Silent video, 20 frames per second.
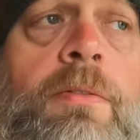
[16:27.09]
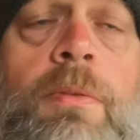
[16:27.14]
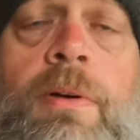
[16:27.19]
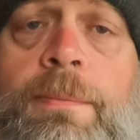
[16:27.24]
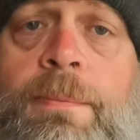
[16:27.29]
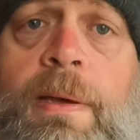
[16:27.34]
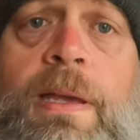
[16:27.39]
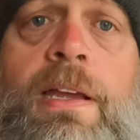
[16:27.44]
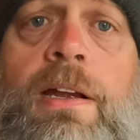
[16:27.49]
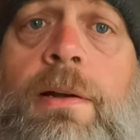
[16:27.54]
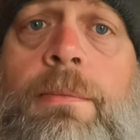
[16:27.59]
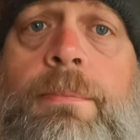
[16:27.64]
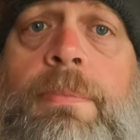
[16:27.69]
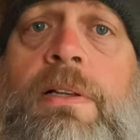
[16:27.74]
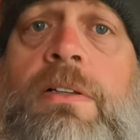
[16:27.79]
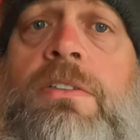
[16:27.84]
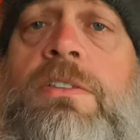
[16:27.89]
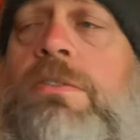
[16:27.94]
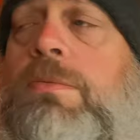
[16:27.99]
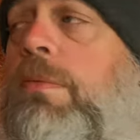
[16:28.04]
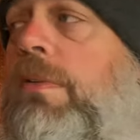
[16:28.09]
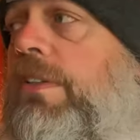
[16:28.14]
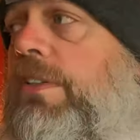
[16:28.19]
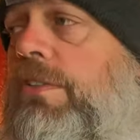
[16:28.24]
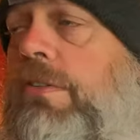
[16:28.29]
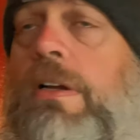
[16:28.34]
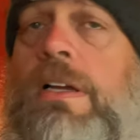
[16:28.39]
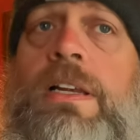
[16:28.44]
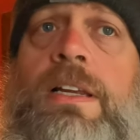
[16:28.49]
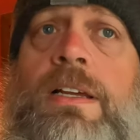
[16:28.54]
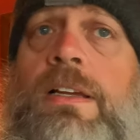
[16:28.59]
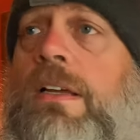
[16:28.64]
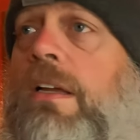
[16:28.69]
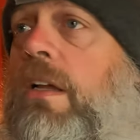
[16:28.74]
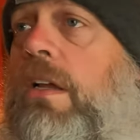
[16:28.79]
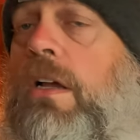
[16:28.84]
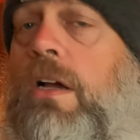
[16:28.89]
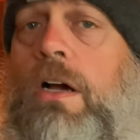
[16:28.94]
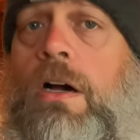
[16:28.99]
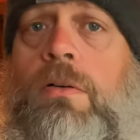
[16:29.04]
We pay our bills. We try
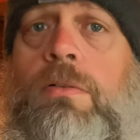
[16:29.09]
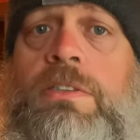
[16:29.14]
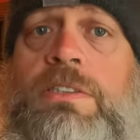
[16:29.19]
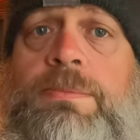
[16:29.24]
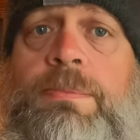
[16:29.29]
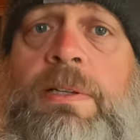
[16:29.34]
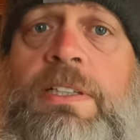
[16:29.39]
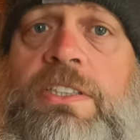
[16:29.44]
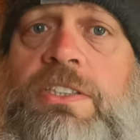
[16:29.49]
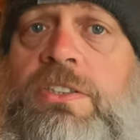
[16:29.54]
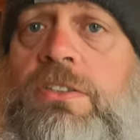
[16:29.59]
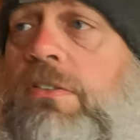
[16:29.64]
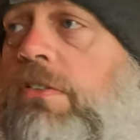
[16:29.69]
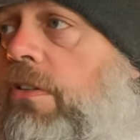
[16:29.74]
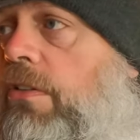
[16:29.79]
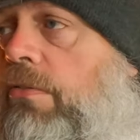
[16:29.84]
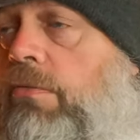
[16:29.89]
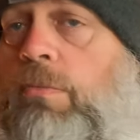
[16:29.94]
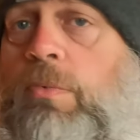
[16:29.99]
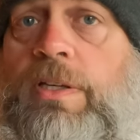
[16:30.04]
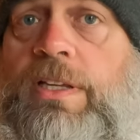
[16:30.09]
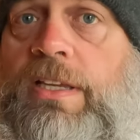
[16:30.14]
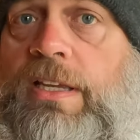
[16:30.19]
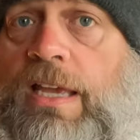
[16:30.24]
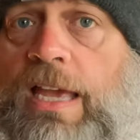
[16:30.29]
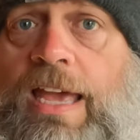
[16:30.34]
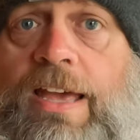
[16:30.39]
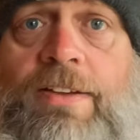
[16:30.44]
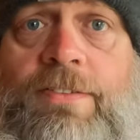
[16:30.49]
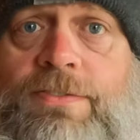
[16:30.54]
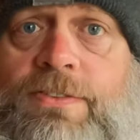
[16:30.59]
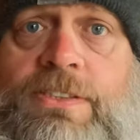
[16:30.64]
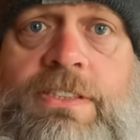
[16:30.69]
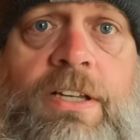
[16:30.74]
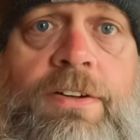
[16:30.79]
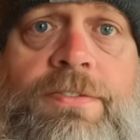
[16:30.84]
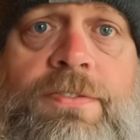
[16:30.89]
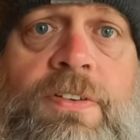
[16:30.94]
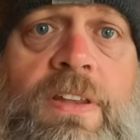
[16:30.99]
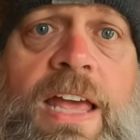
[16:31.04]
to always make sure that we have
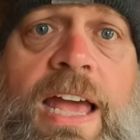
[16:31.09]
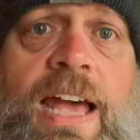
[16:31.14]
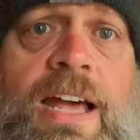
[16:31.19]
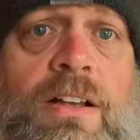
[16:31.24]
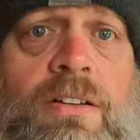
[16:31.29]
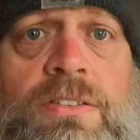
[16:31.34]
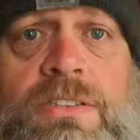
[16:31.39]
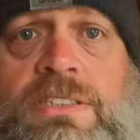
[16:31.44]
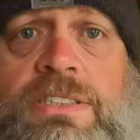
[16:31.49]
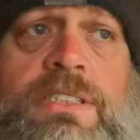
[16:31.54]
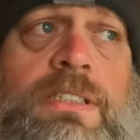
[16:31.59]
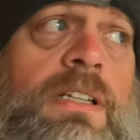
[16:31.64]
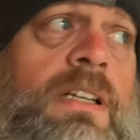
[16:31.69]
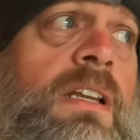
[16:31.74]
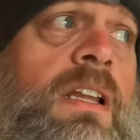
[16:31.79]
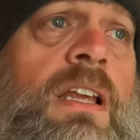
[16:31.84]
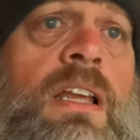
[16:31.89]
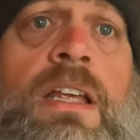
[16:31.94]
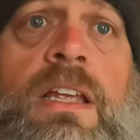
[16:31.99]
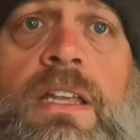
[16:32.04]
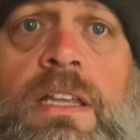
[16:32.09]
stuff for the house and,